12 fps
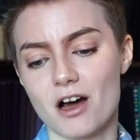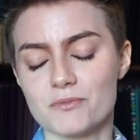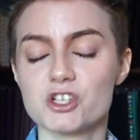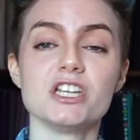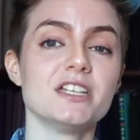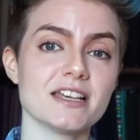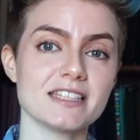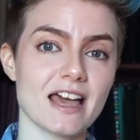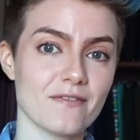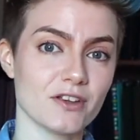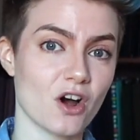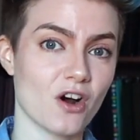she does
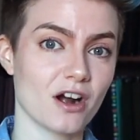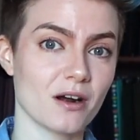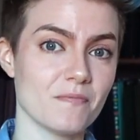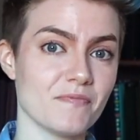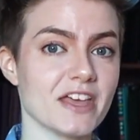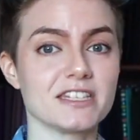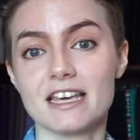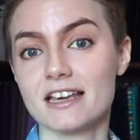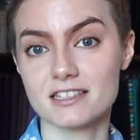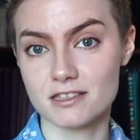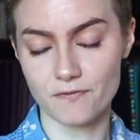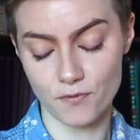have an arm that
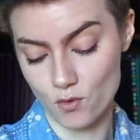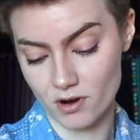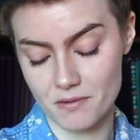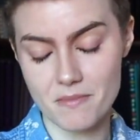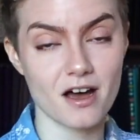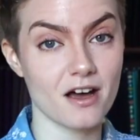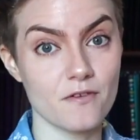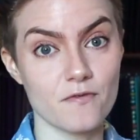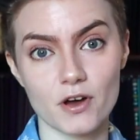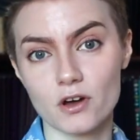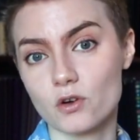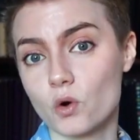takes the form of
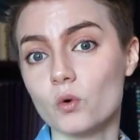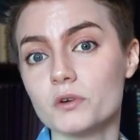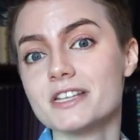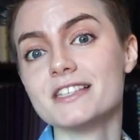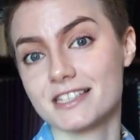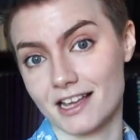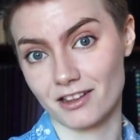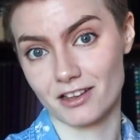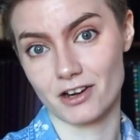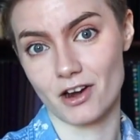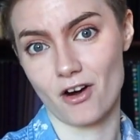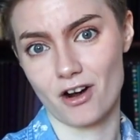a golden
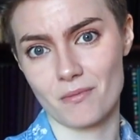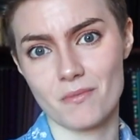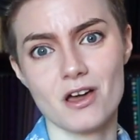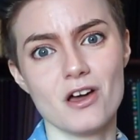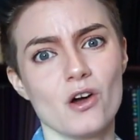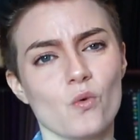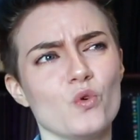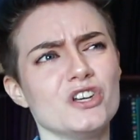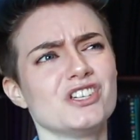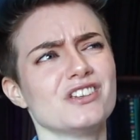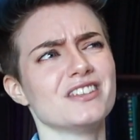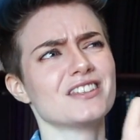skeleton arm, which
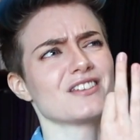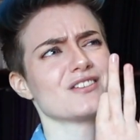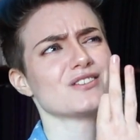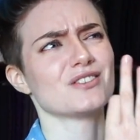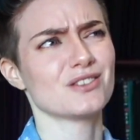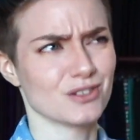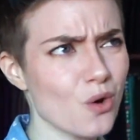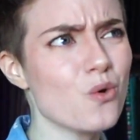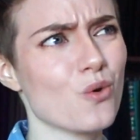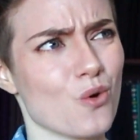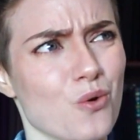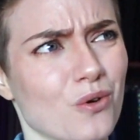is so
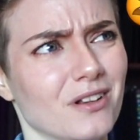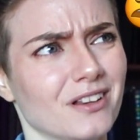cool.